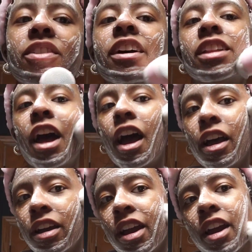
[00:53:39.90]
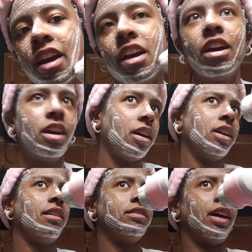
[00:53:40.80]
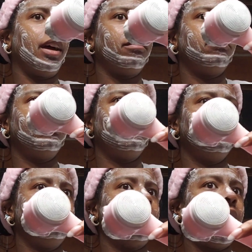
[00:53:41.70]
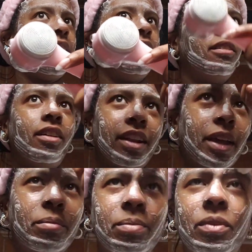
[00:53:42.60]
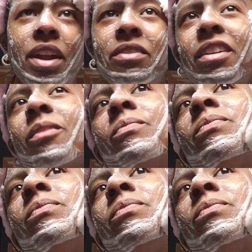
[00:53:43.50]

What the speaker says: like that. And I was like, thank you. Or, like, whatever